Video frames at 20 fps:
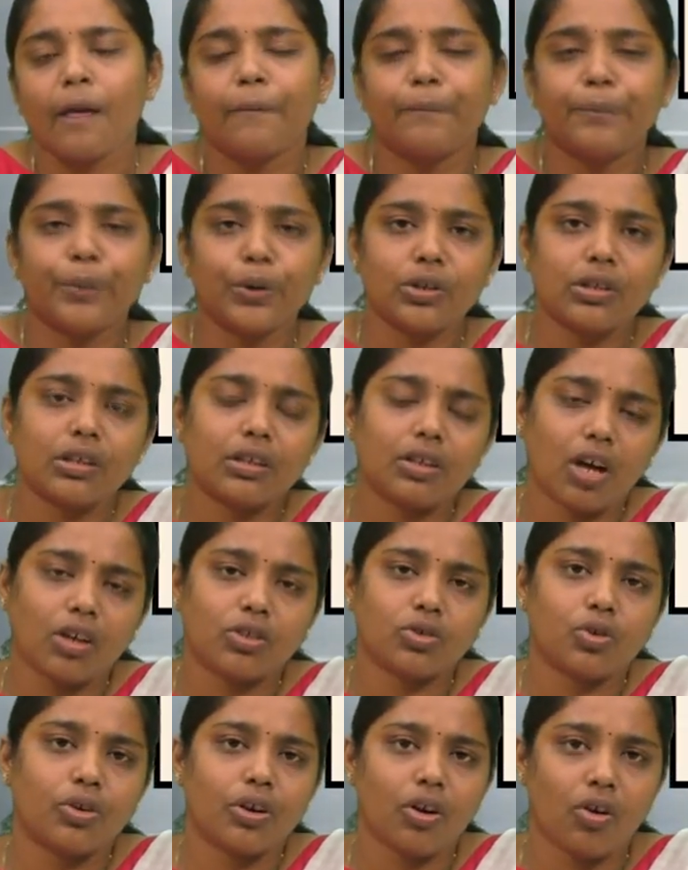put the
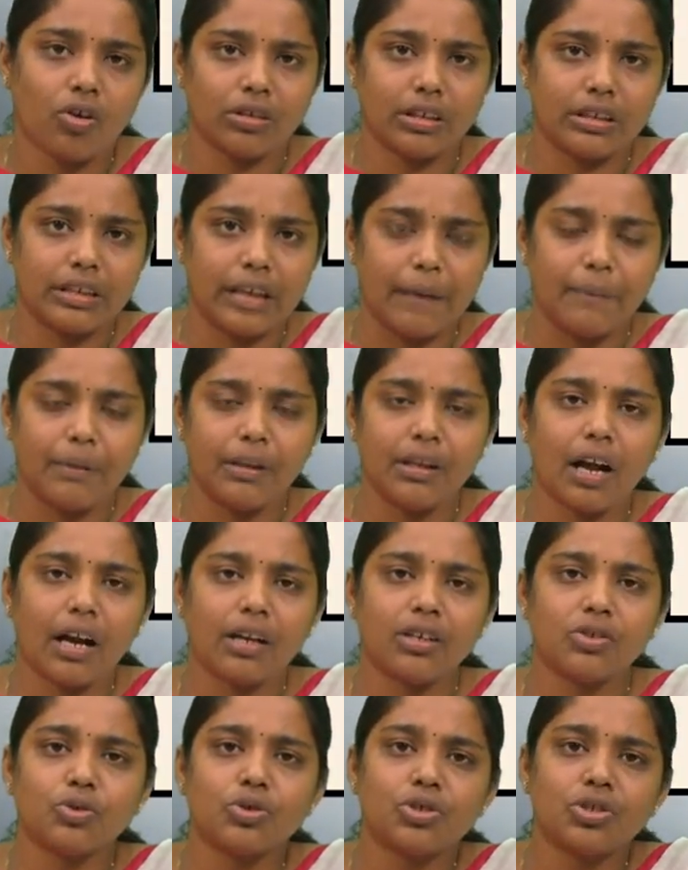North Korea on the table
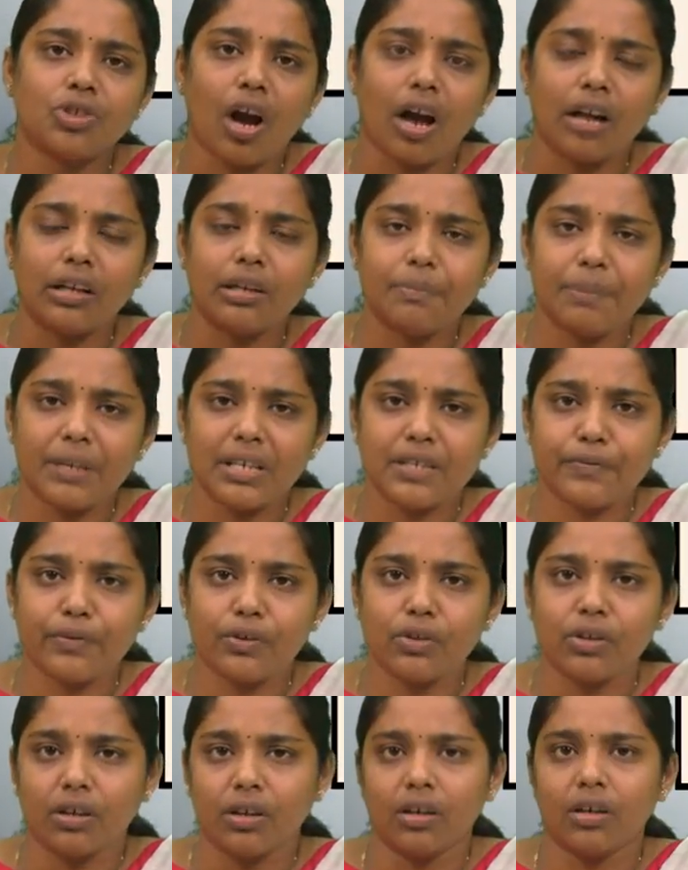and to start the
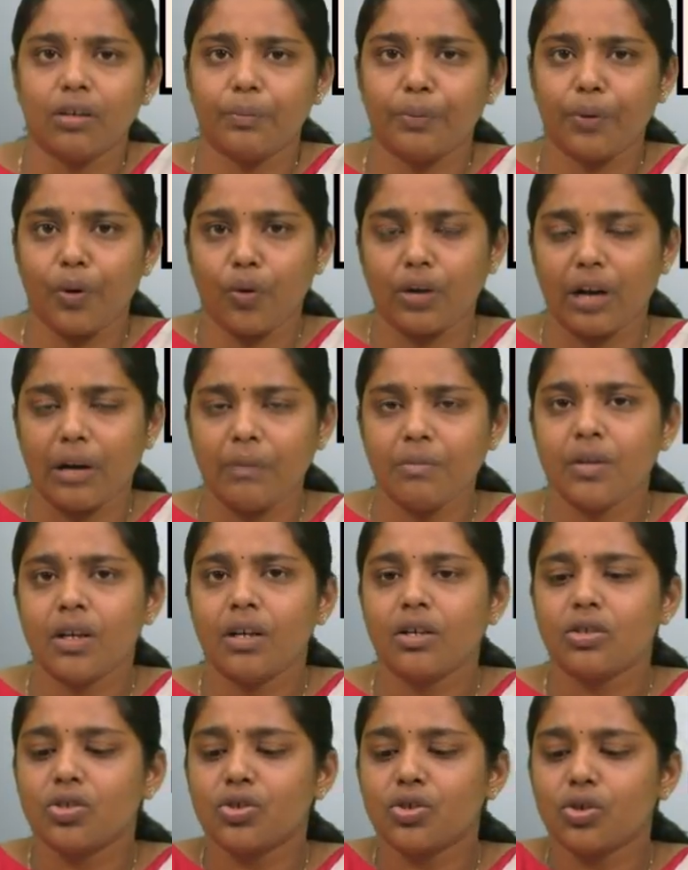peaceful program,
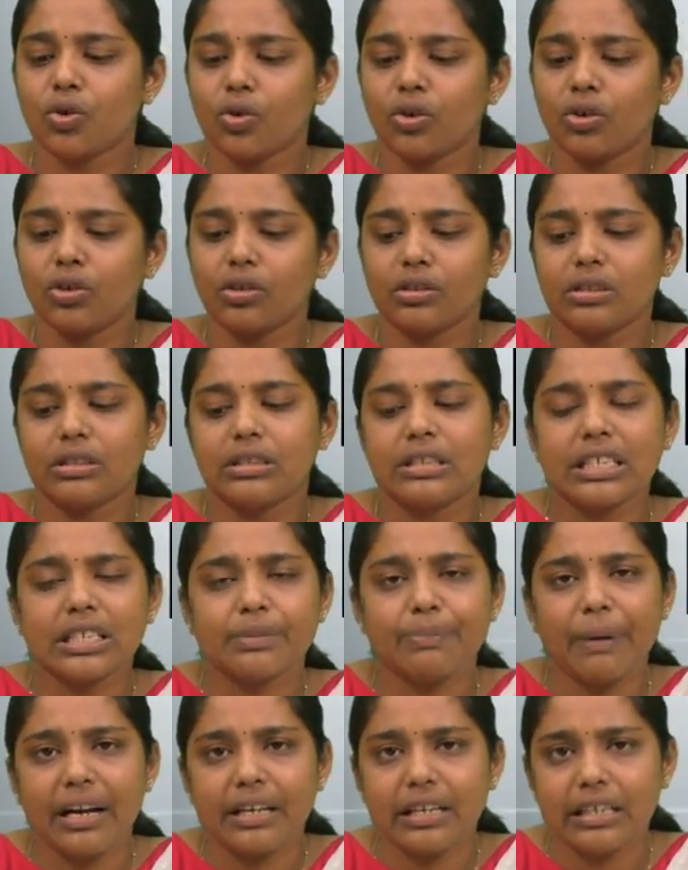so, six
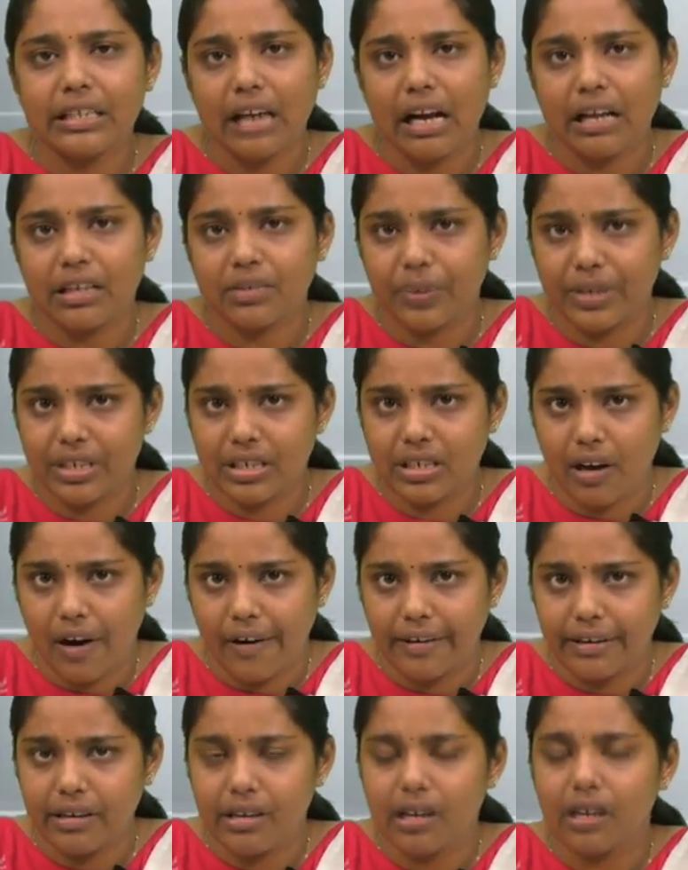party talks were
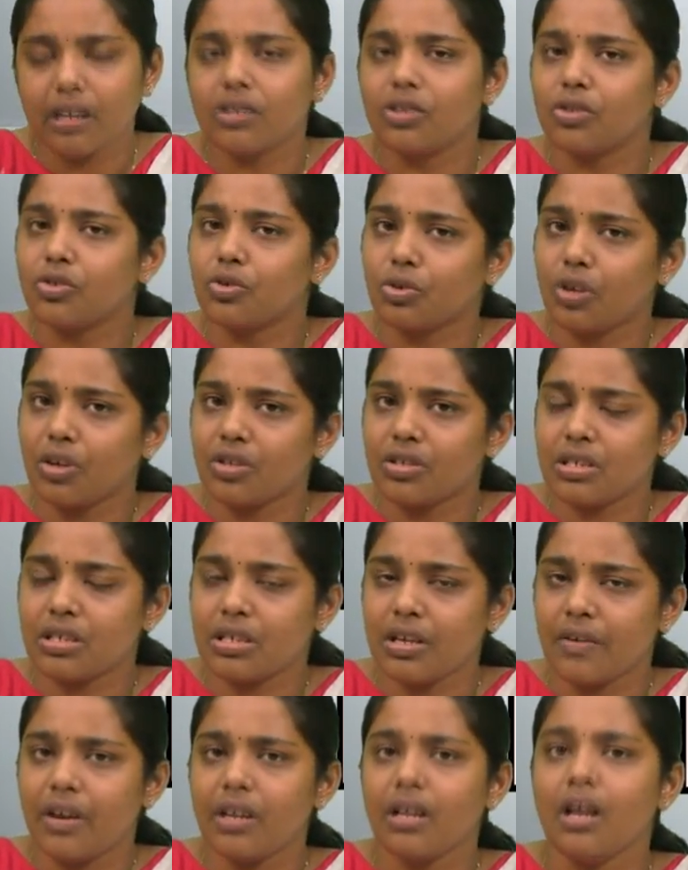started in
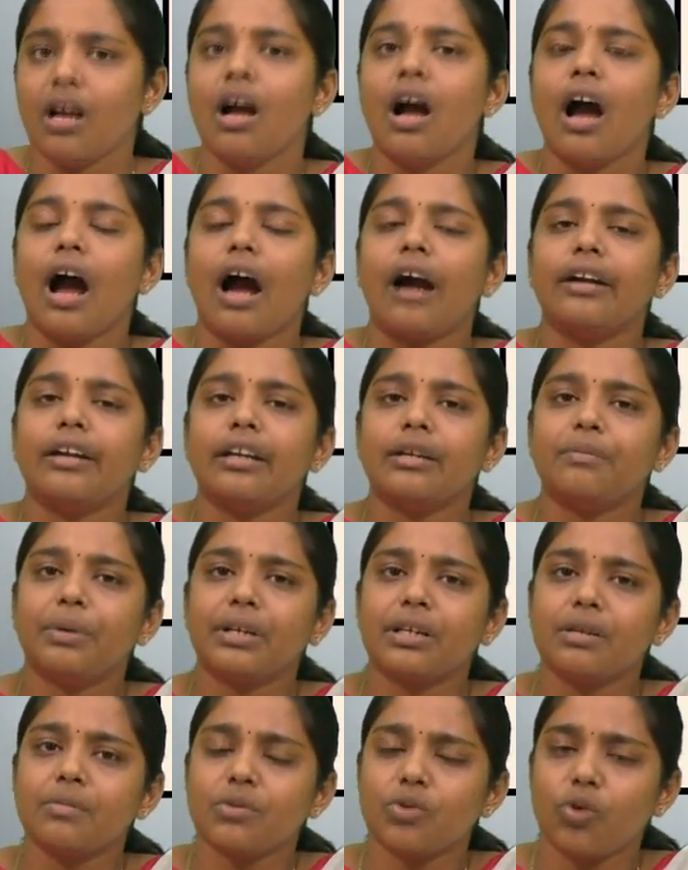2007 and it
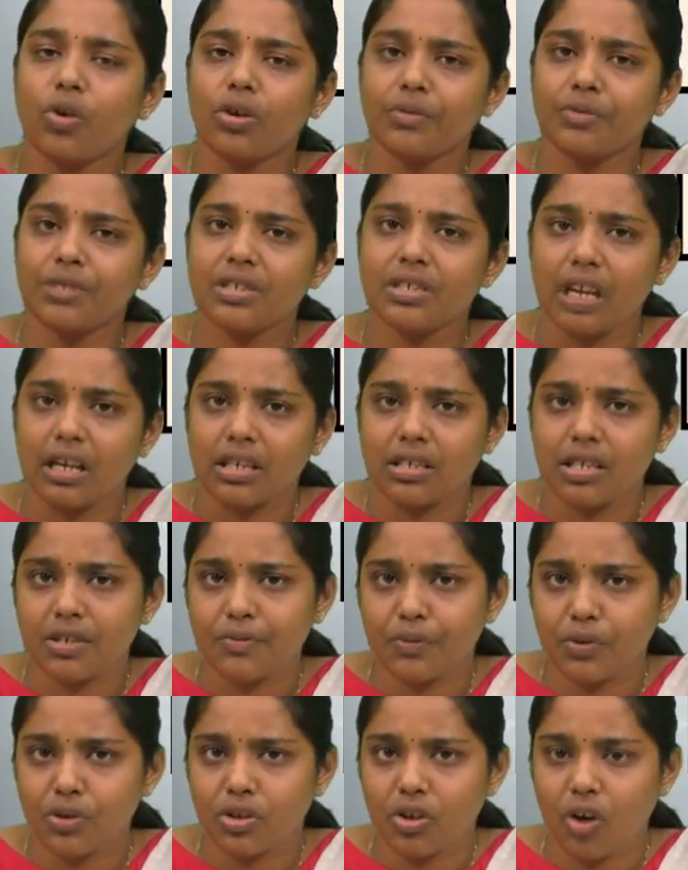becomes one of the
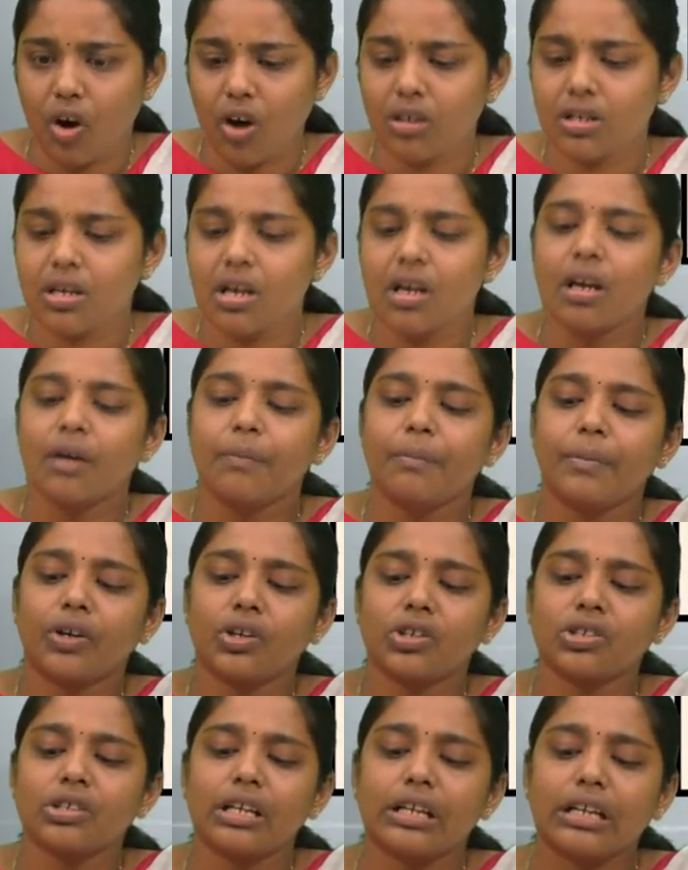successful talks
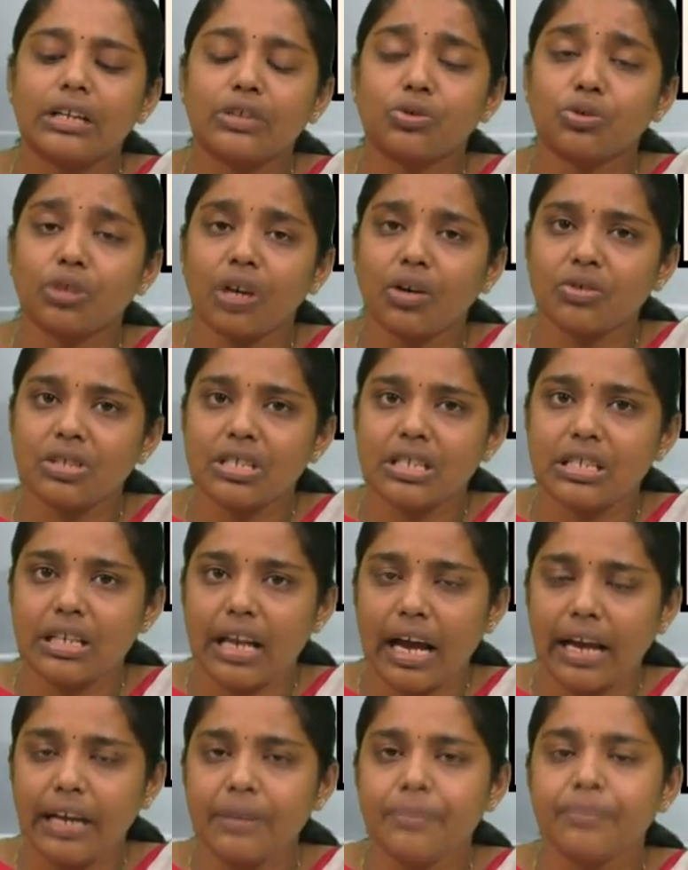because in
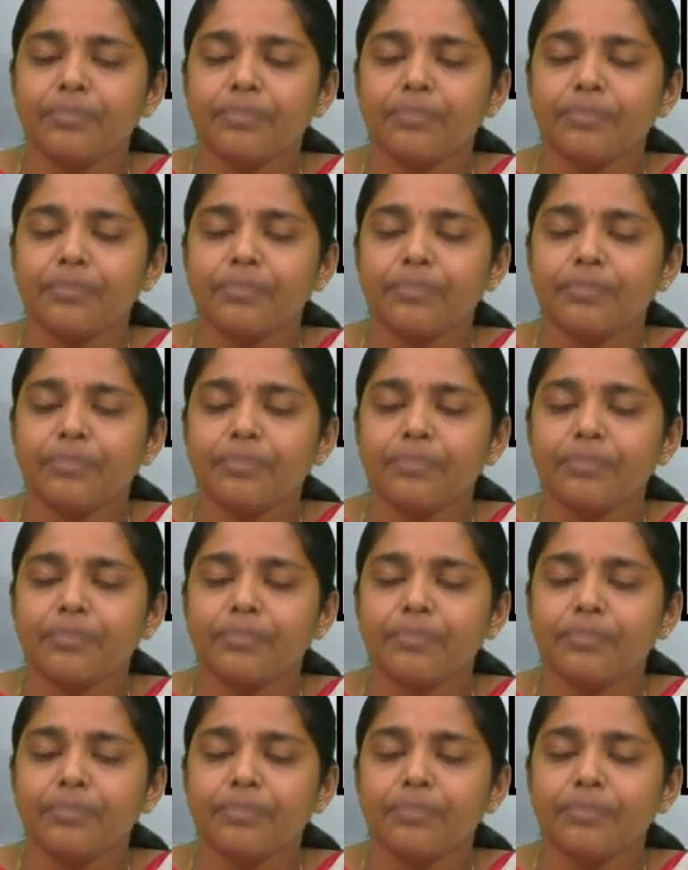2009